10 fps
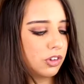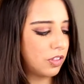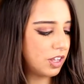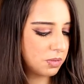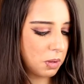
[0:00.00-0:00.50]
So
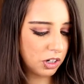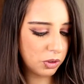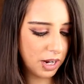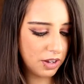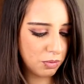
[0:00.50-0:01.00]
these are
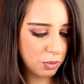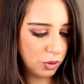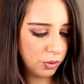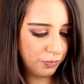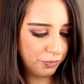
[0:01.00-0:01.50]

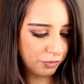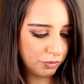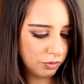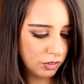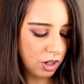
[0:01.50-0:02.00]
microwavable.
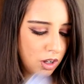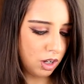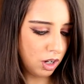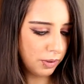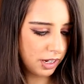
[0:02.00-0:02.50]

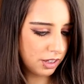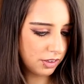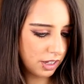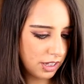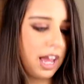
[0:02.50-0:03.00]
Oh wait,
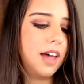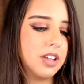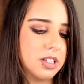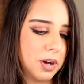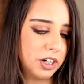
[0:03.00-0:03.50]
are they? Yeah,
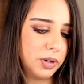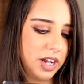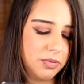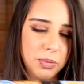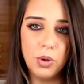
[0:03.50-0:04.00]
these are
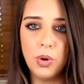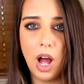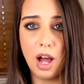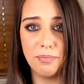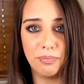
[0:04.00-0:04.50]

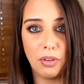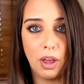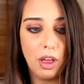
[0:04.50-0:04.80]
microwavable.